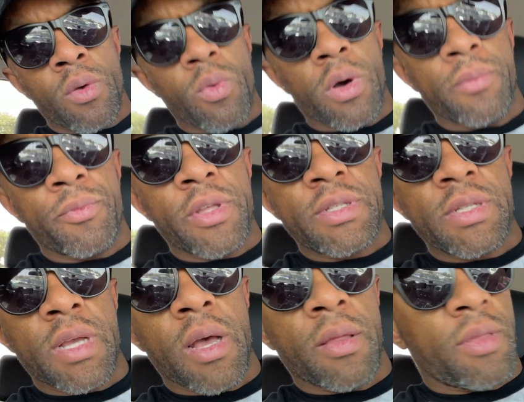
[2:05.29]
Well, this
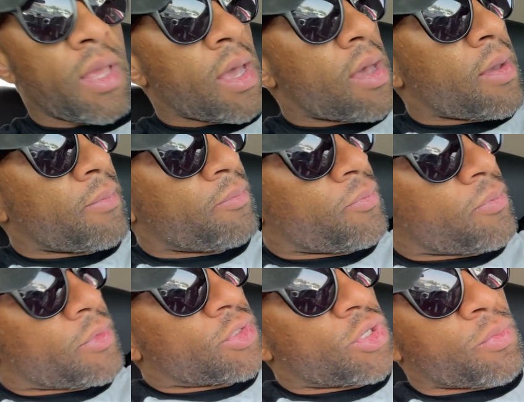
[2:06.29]
is
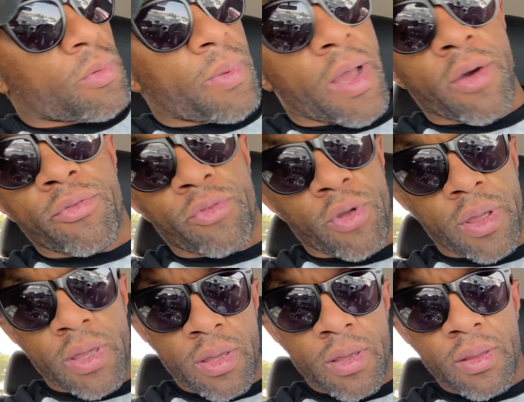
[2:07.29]
the Super Bio
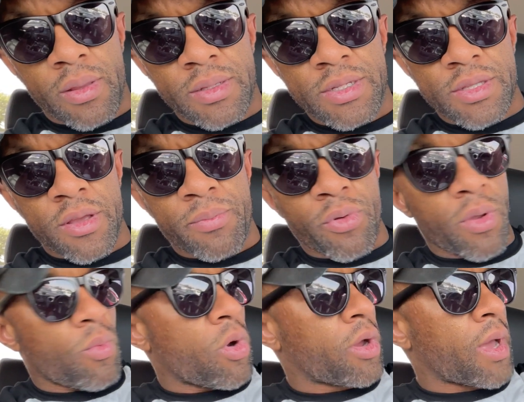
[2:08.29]
Freak. This is the
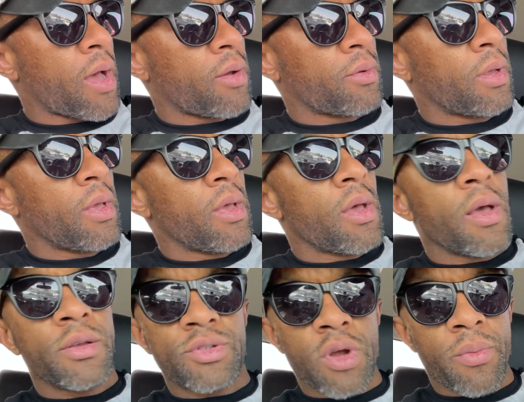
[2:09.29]
pre-workout
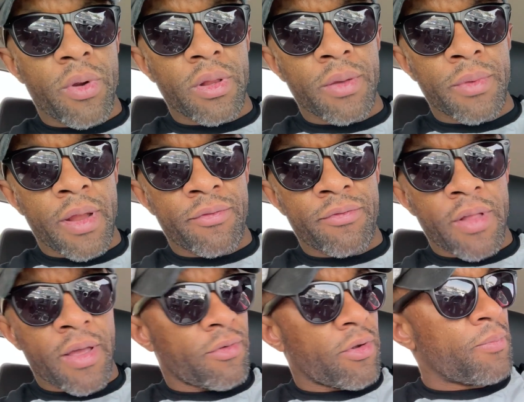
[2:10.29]
strawberry lemonade
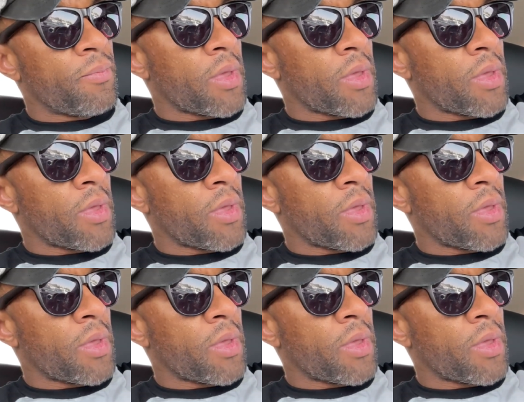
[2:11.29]
flavor.